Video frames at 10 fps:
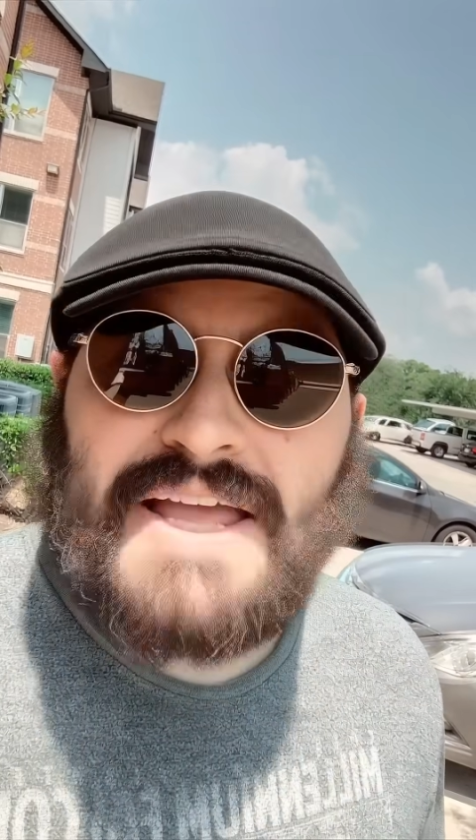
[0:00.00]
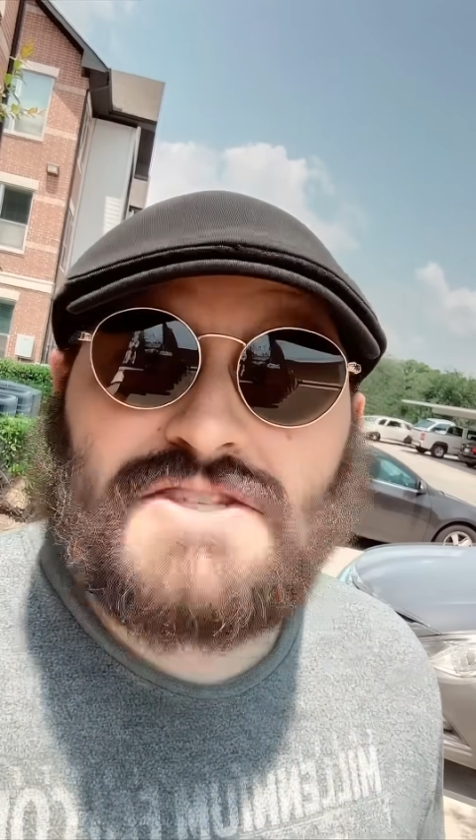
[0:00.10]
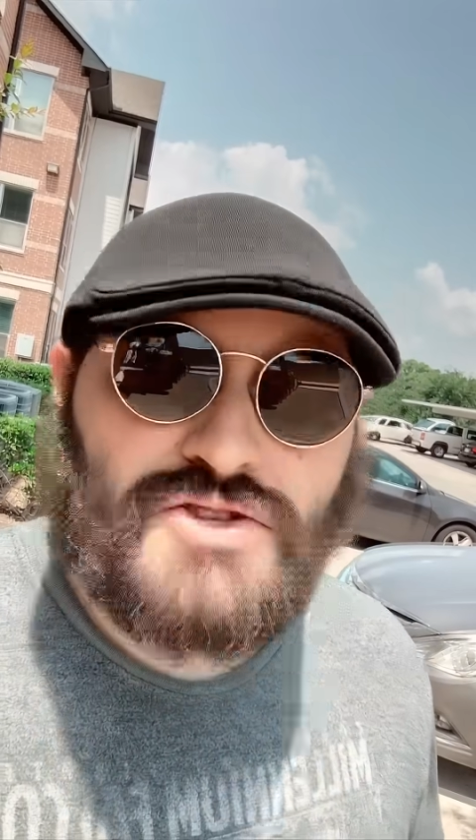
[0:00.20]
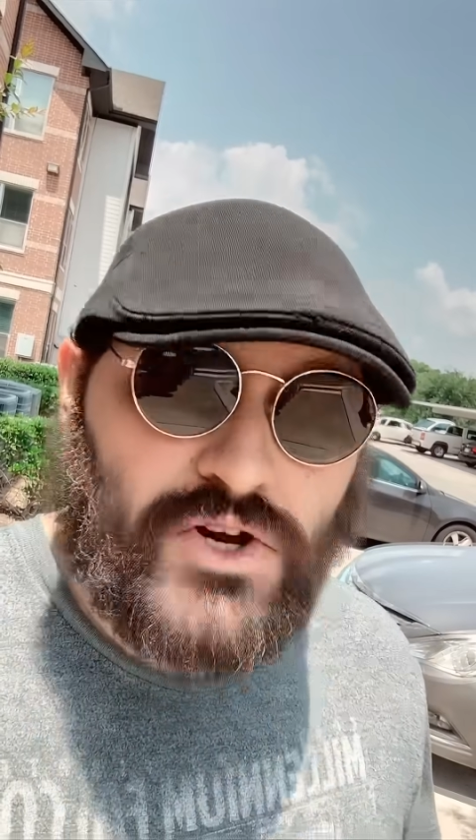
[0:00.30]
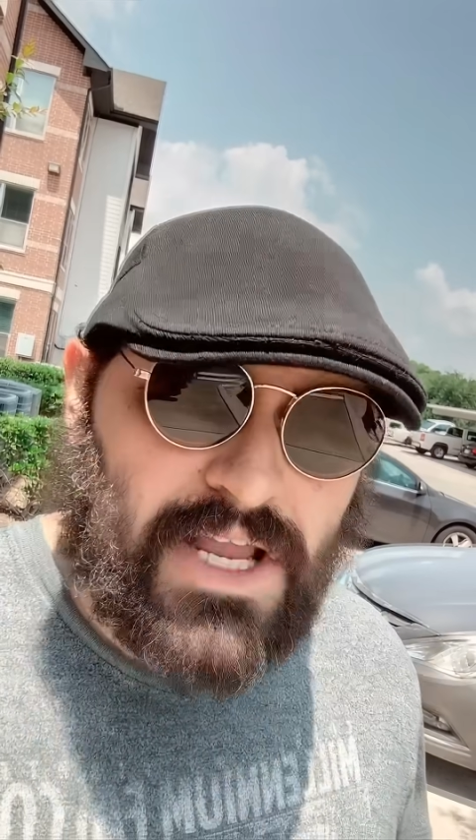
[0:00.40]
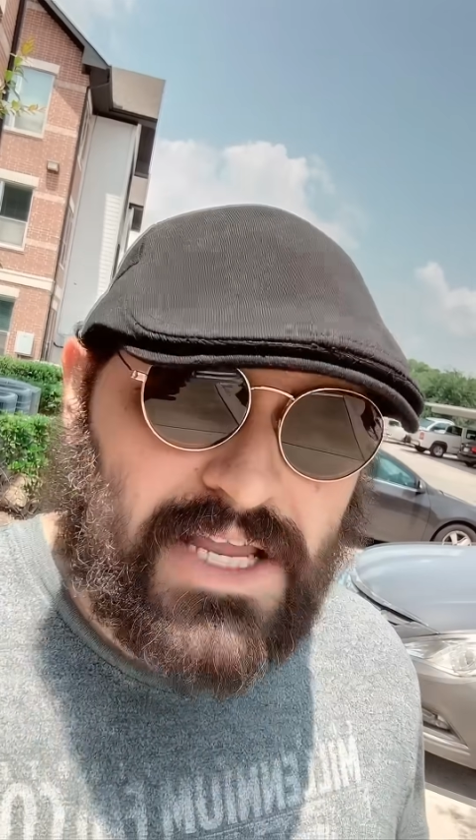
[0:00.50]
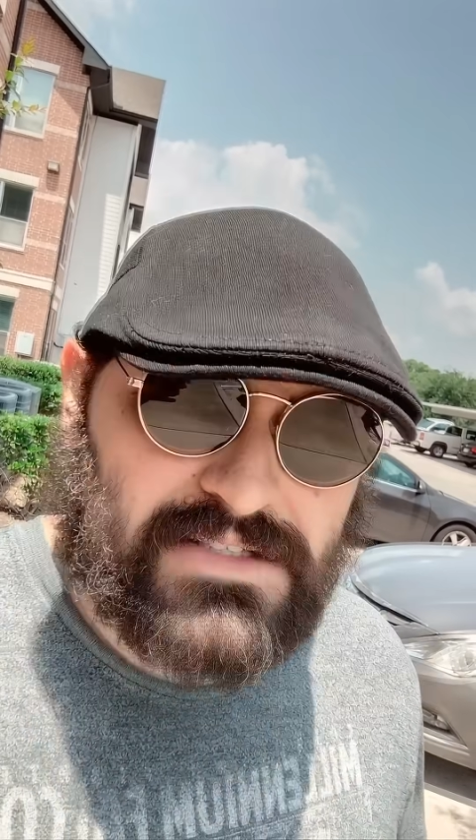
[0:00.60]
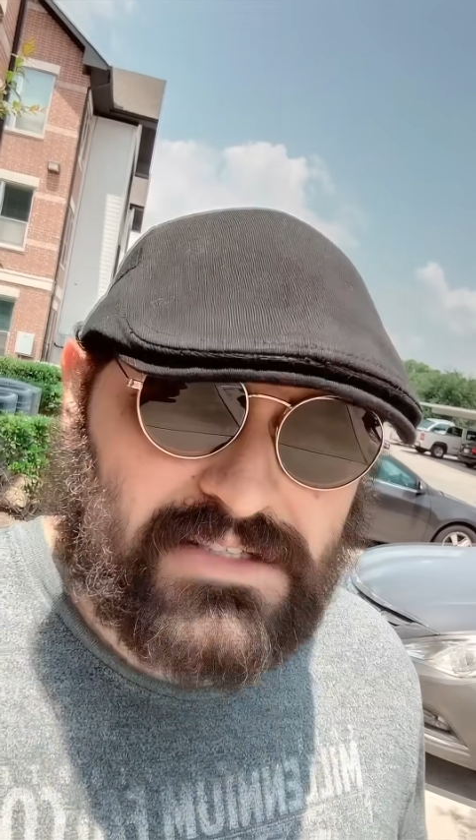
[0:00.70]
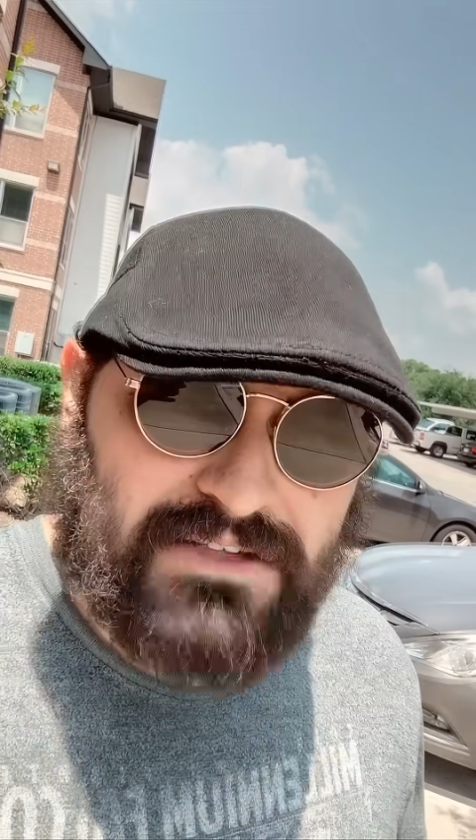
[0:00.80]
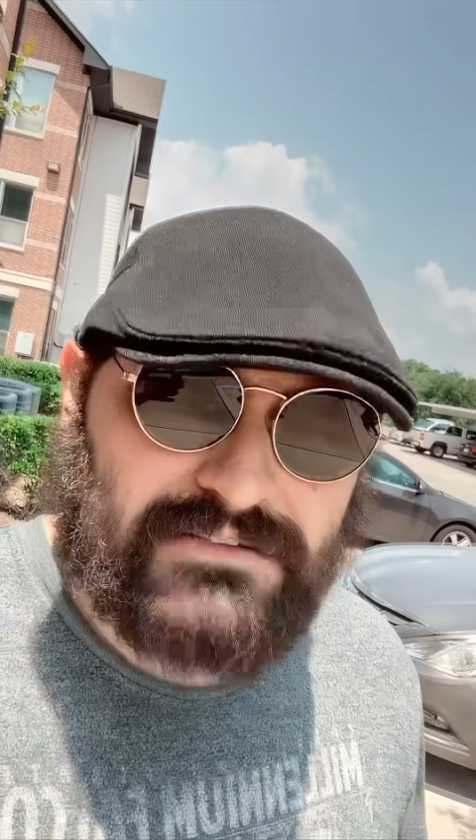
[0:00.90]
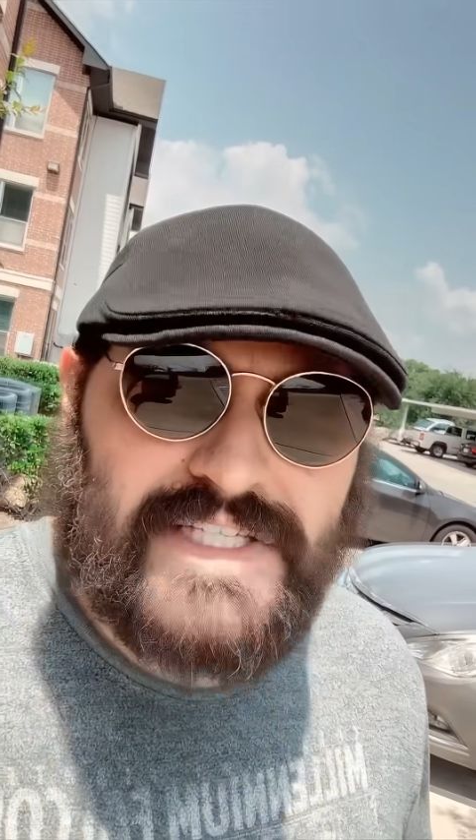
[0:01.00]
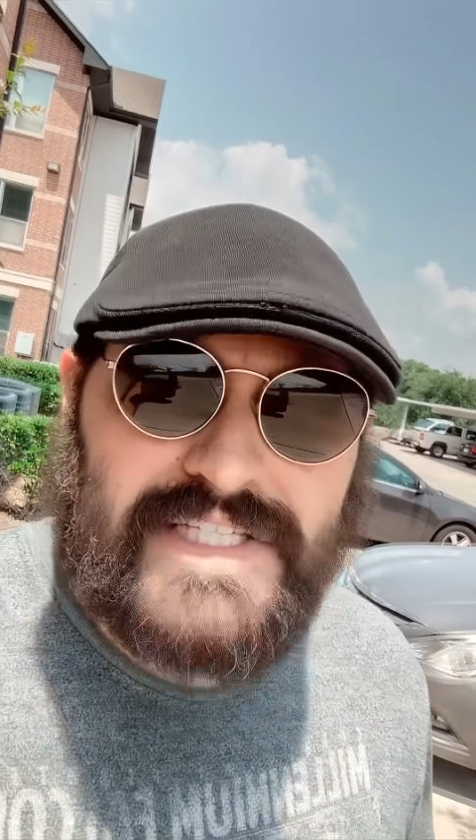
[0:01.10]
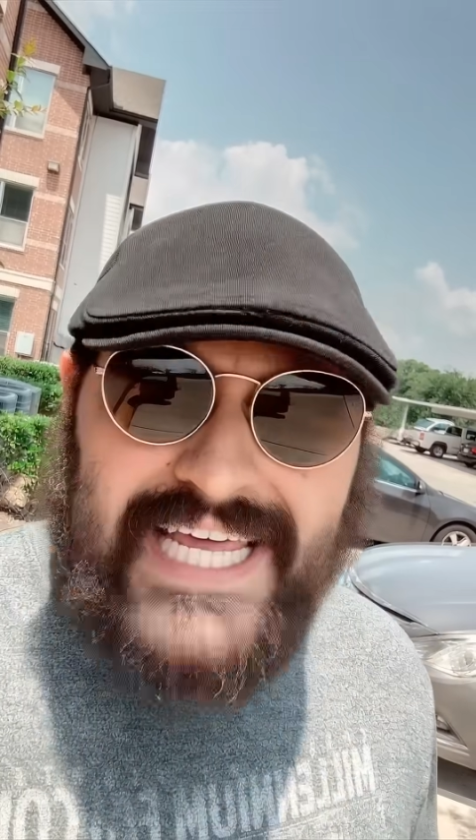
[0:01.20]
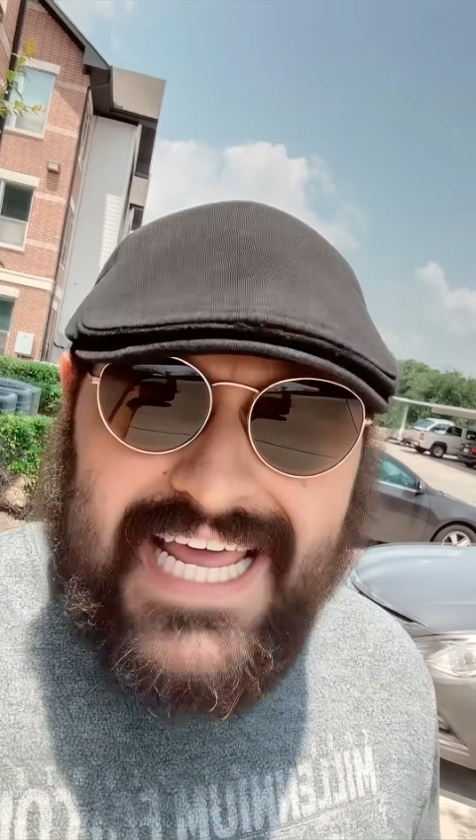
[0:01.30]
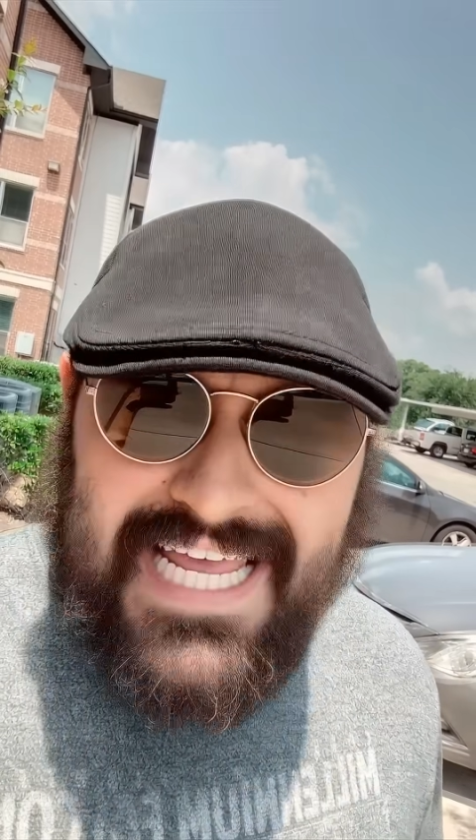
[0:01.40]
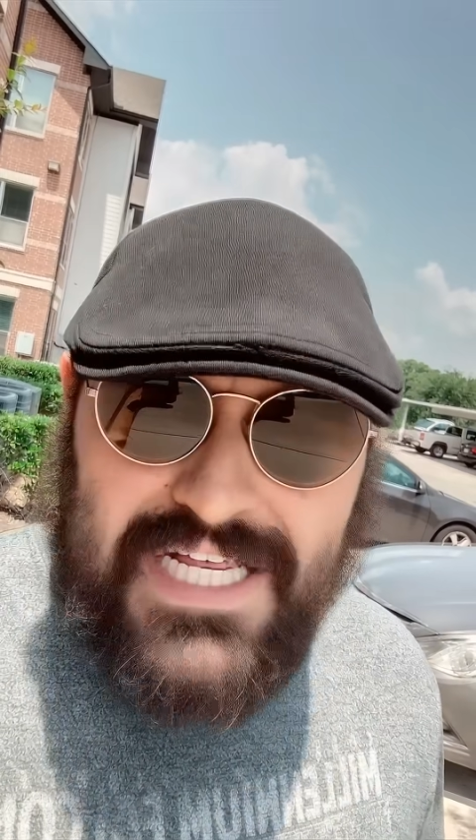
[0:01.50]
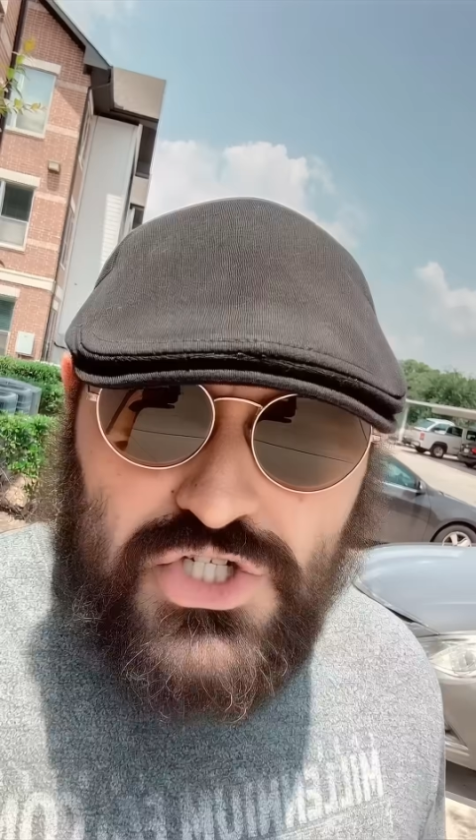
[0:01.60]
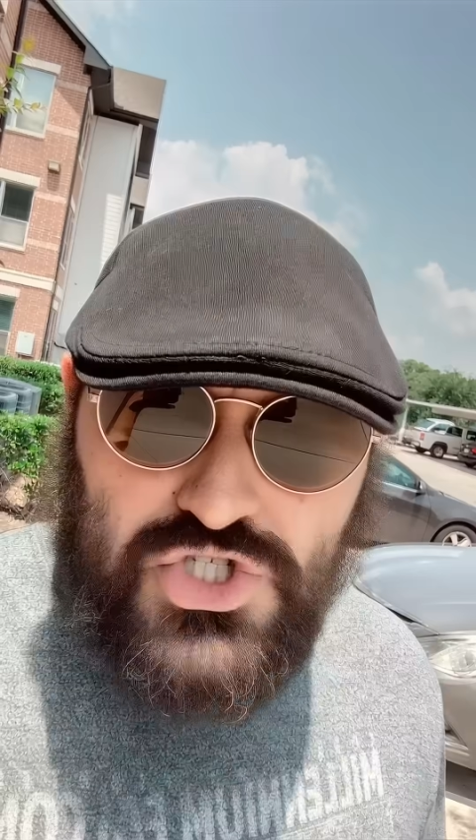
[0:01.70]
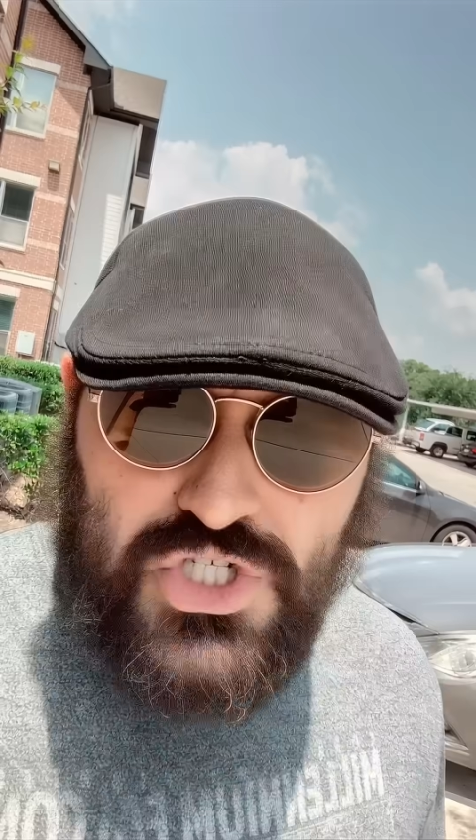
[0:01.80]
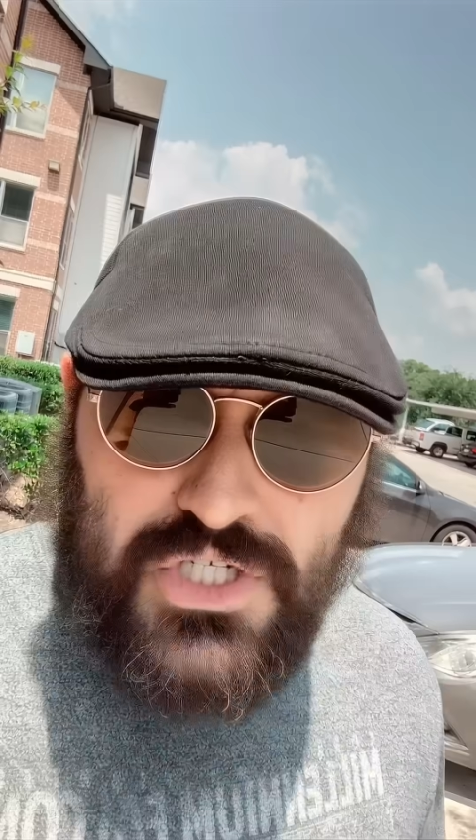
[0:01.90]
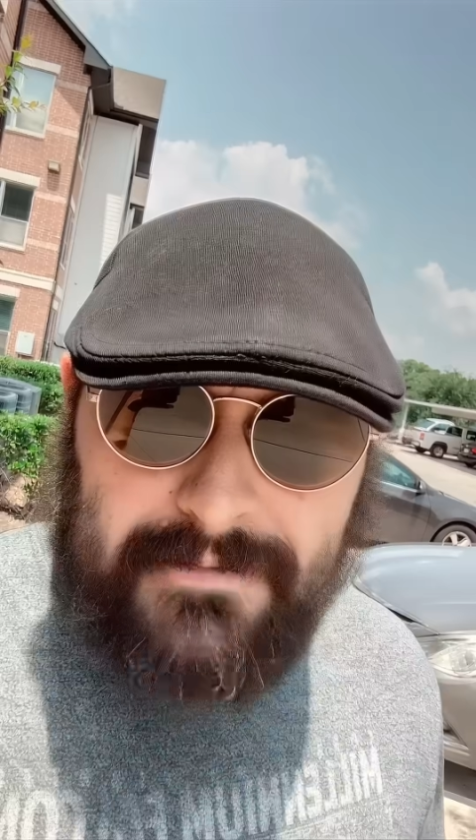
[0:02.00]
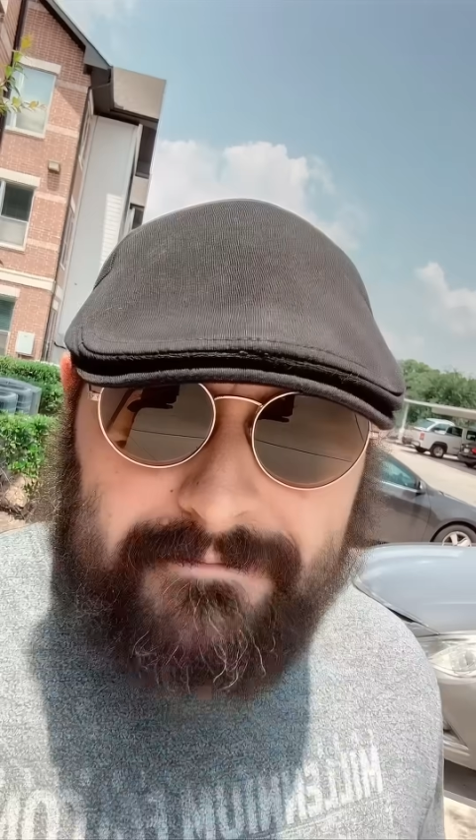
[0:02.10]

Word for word: and circuits give in to age.